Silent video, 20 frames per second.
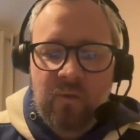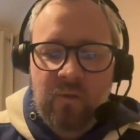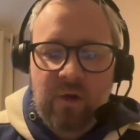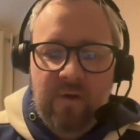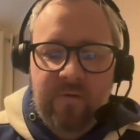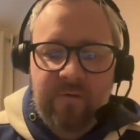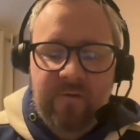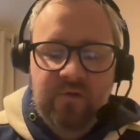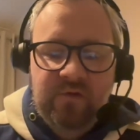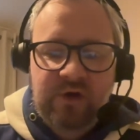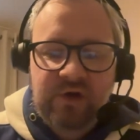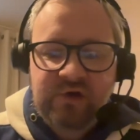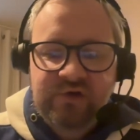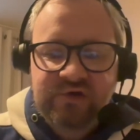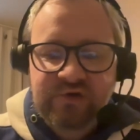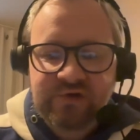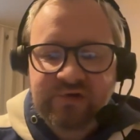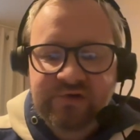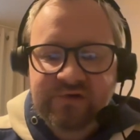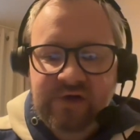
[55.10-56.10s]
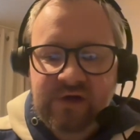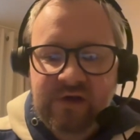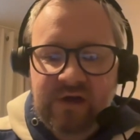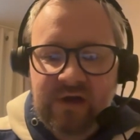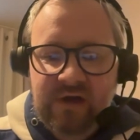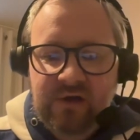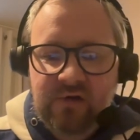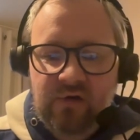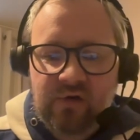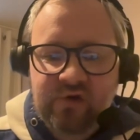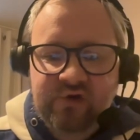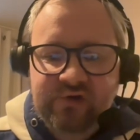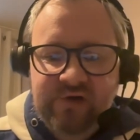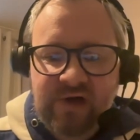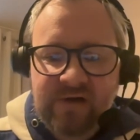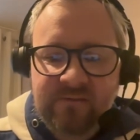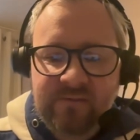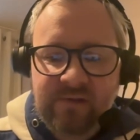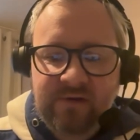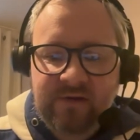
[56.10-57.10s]
with Rangers, a
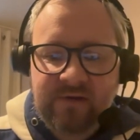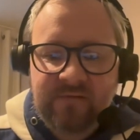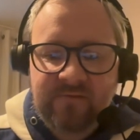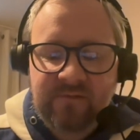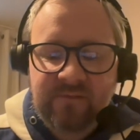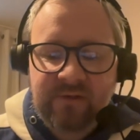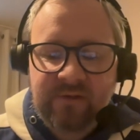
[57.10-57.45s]
contract believed